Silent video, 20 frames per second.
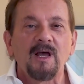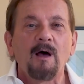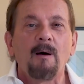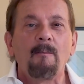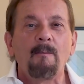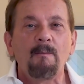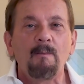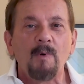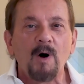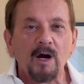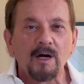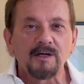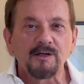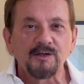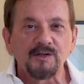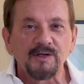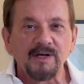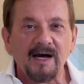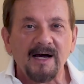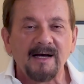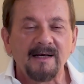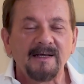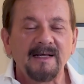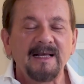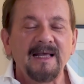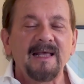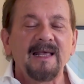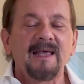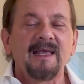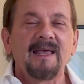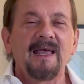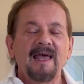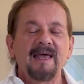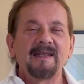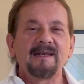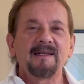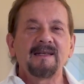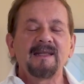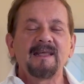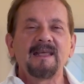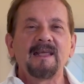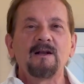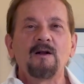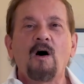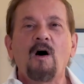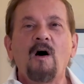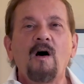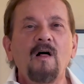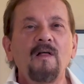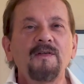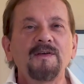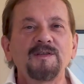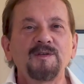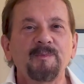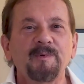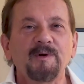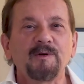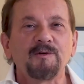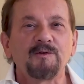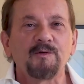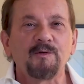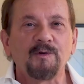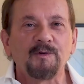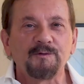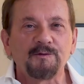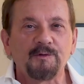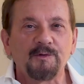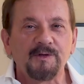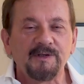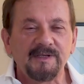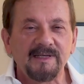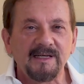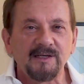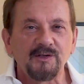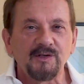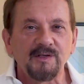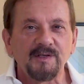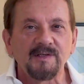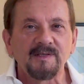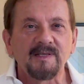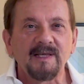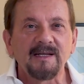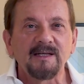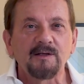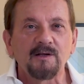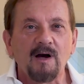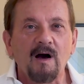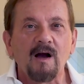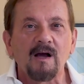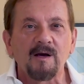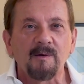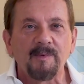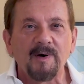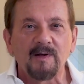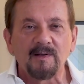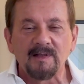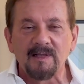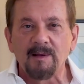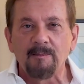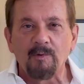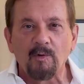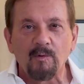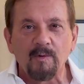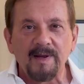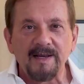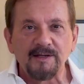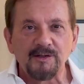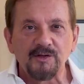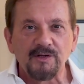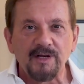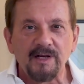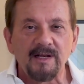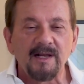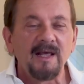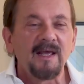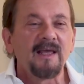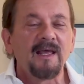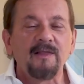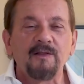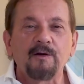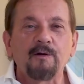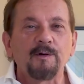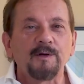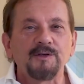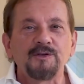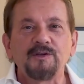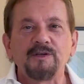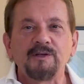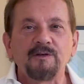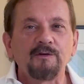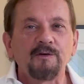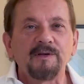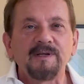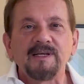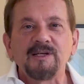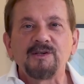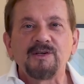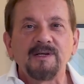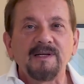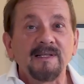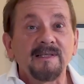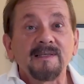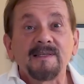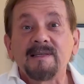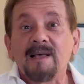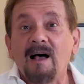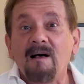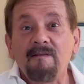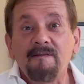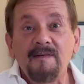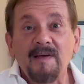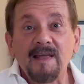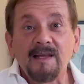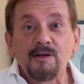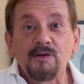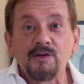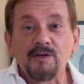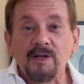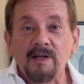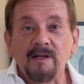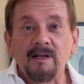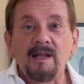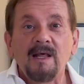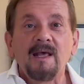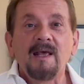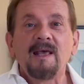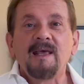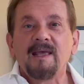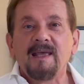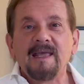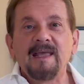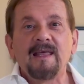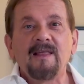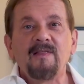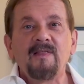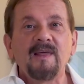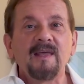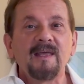moksha. And in all the spiritual traditions, they talk about liberation. In the Christian tradition, it's salvation. In the